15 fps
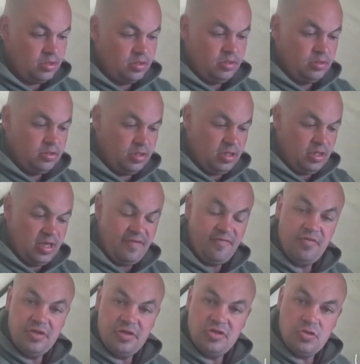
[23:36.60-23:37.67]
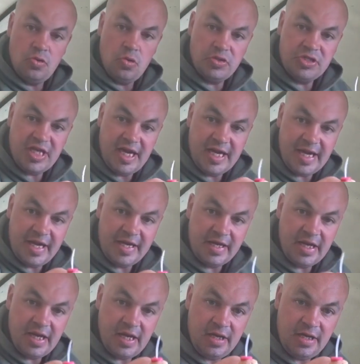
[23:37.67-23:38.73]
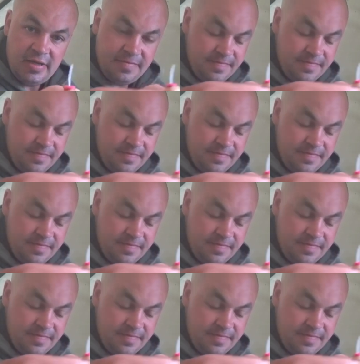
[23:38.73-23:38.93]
so you're left with a short tag end there, look.